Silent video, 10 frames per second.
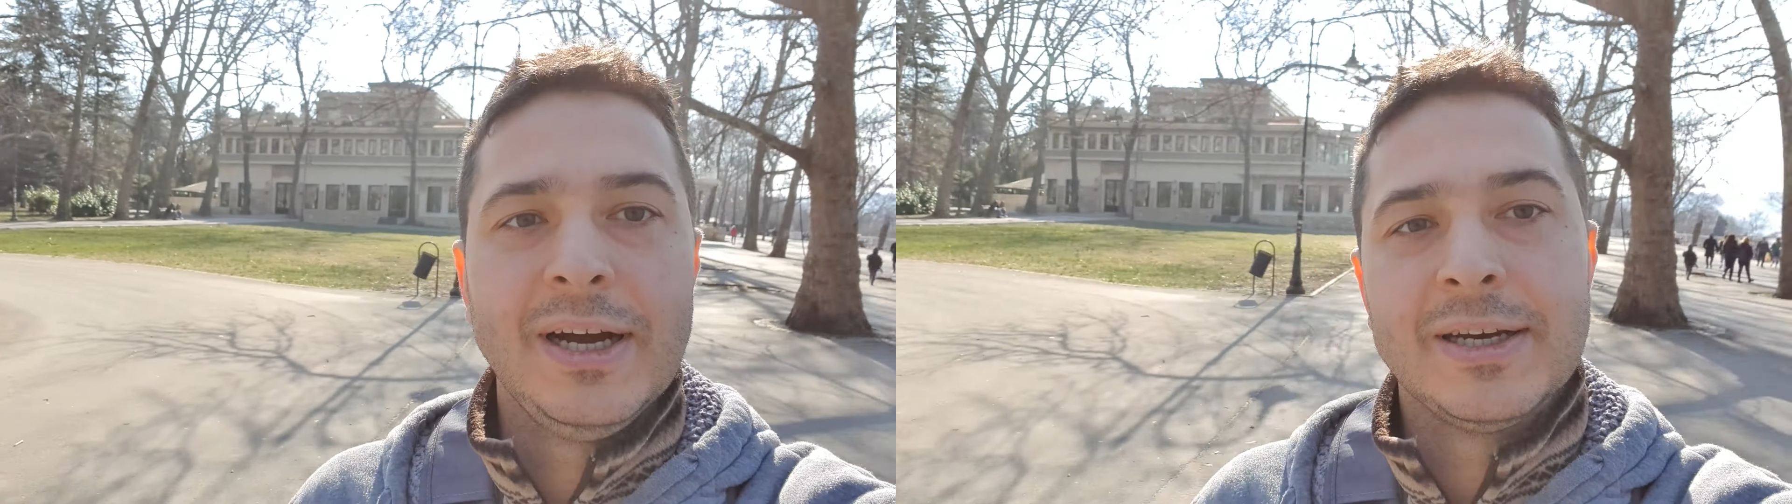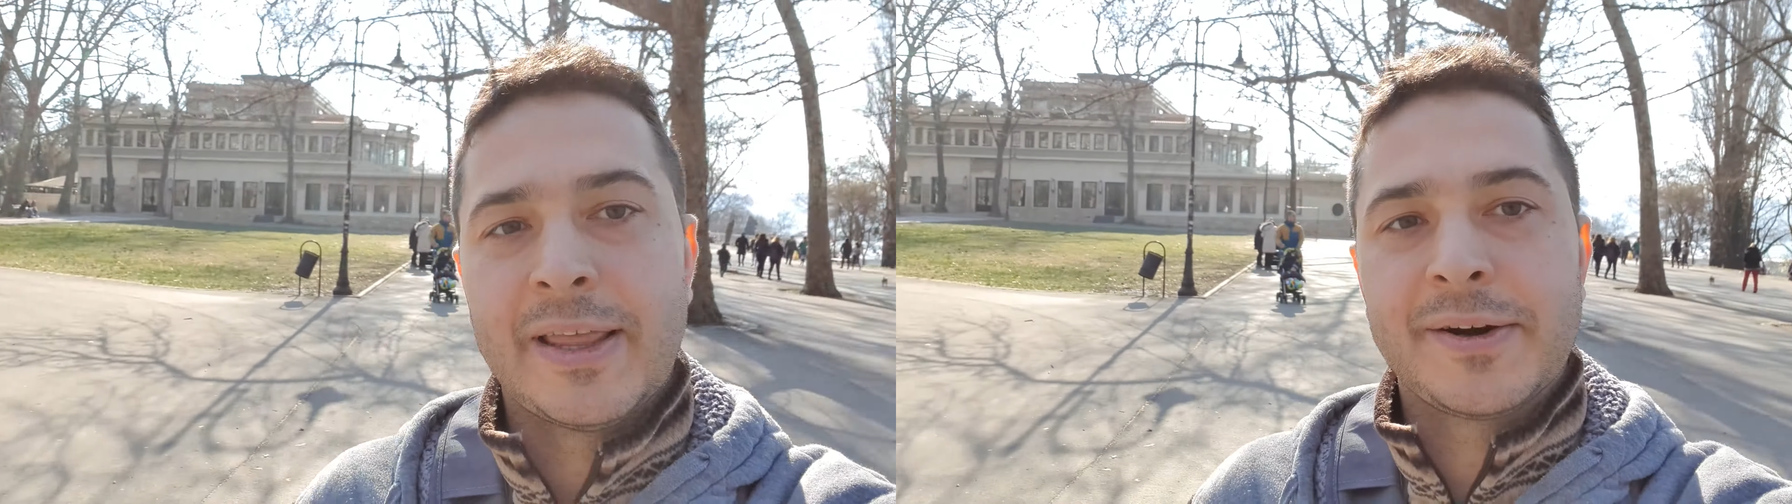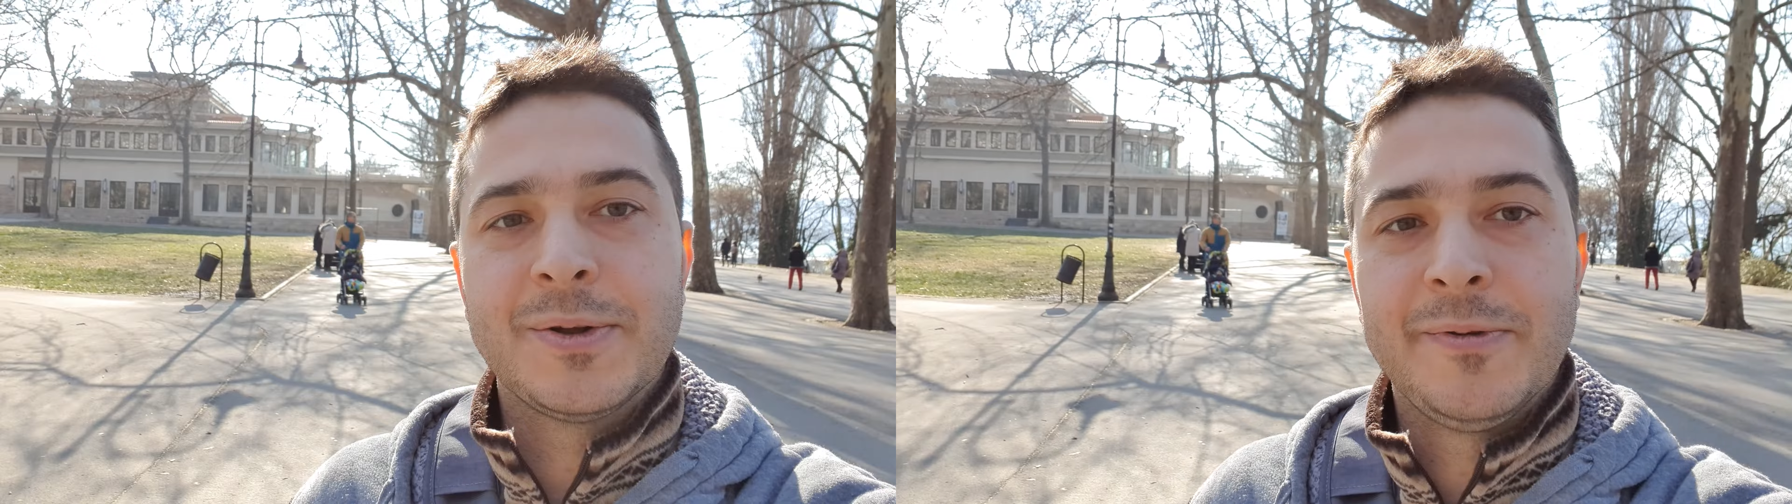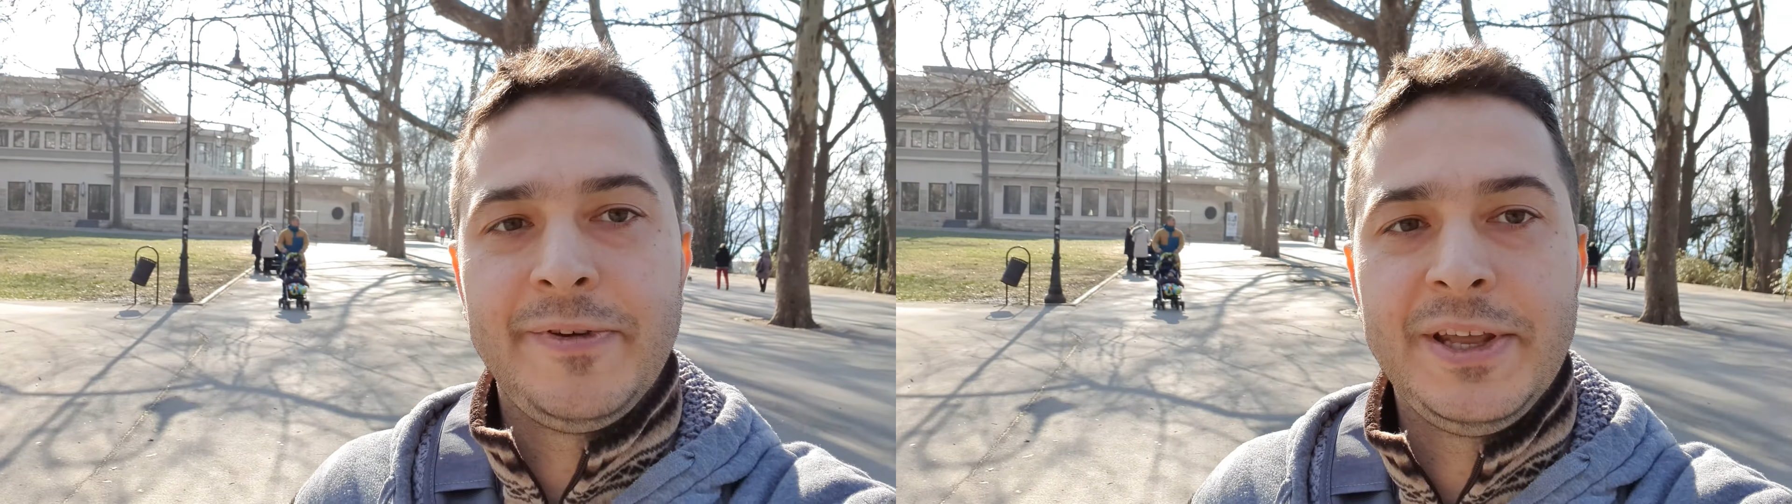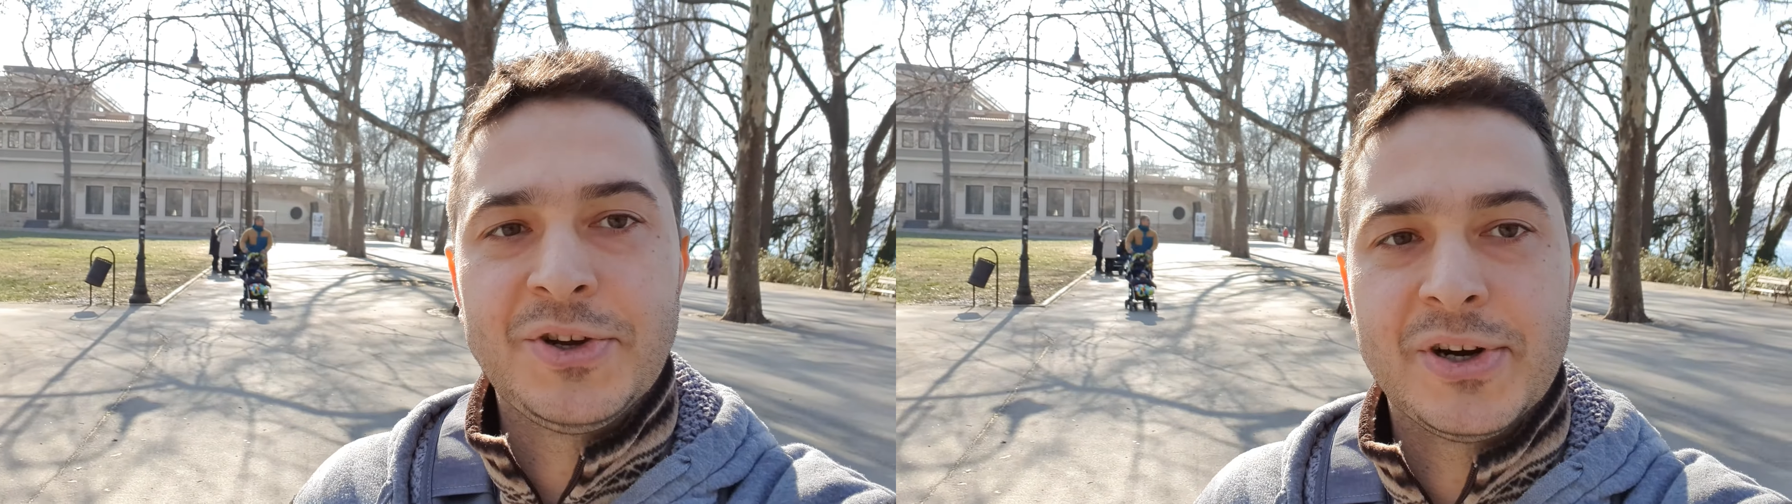Another cool
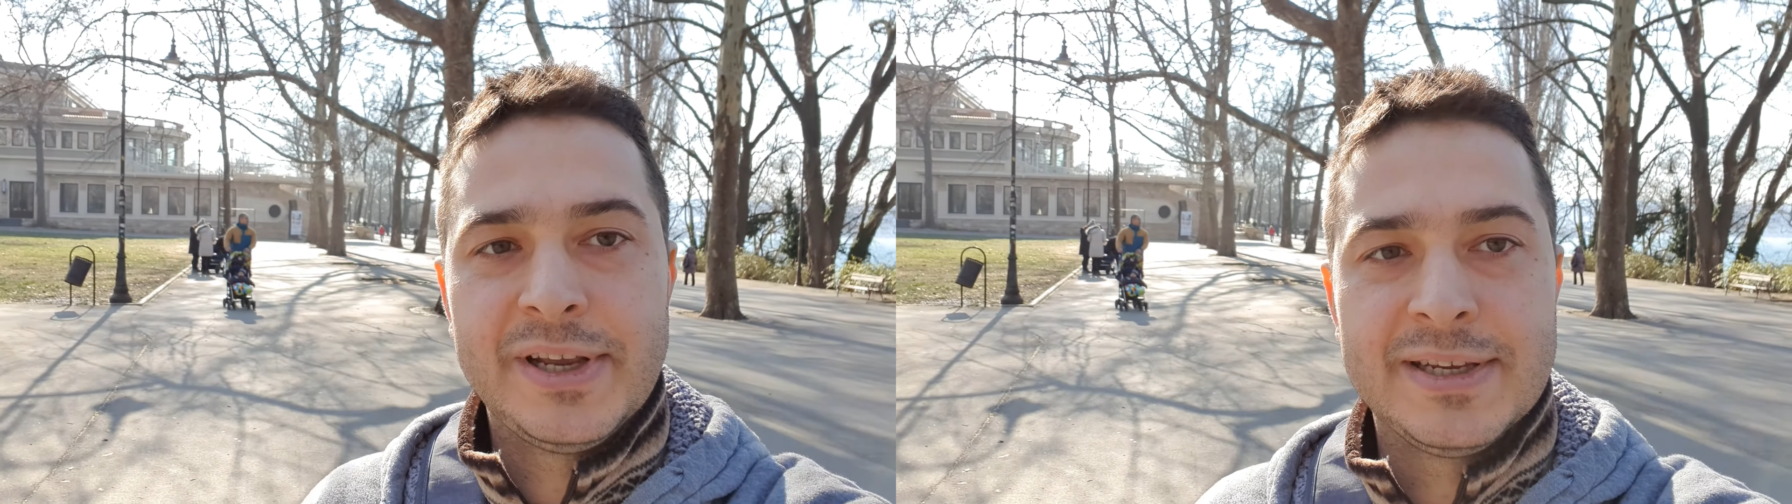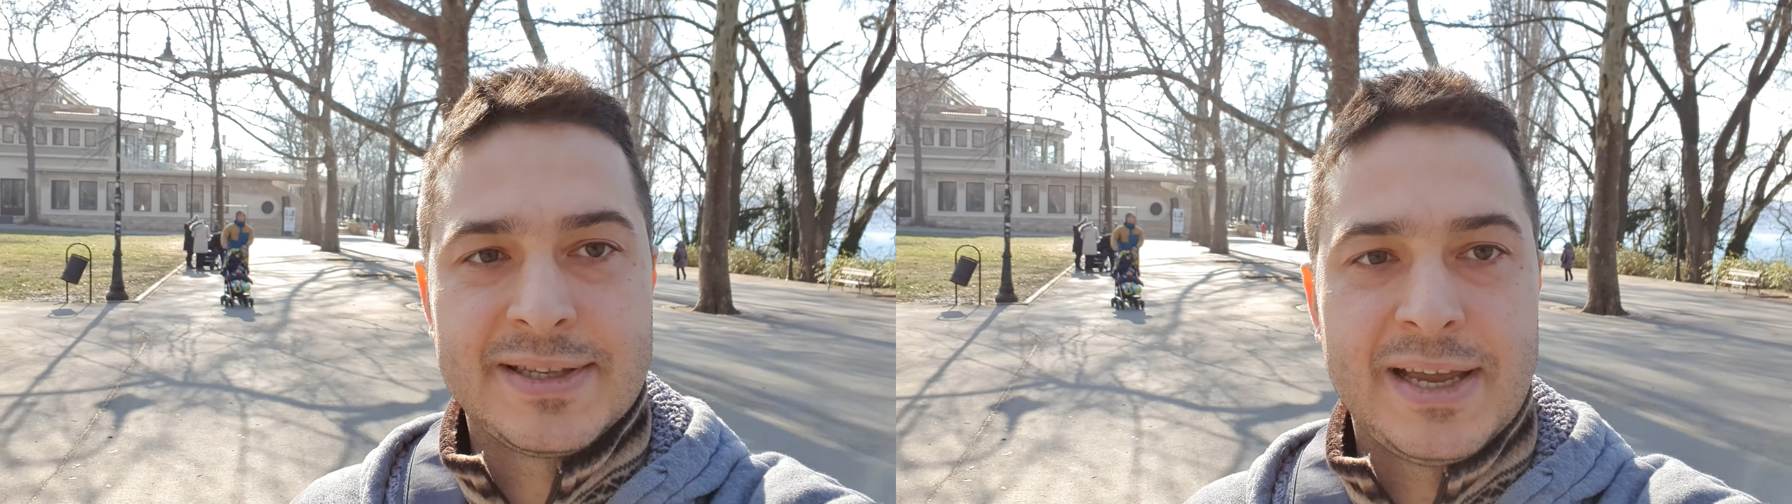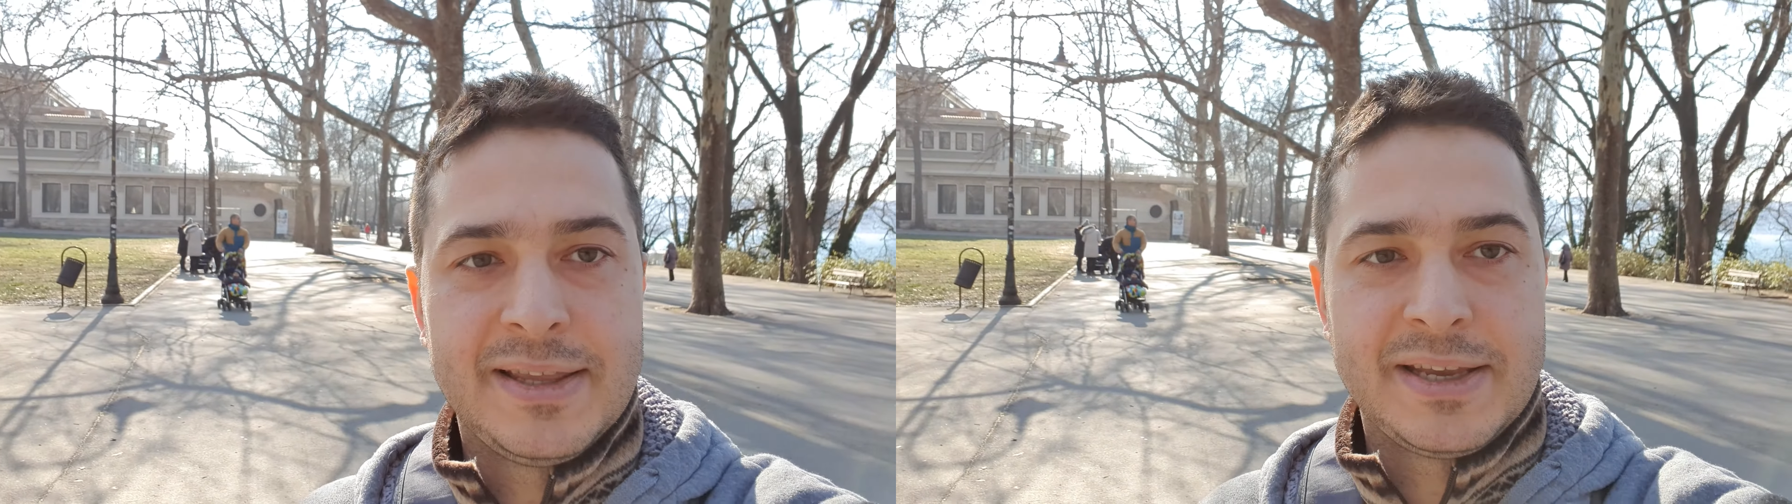feature is that the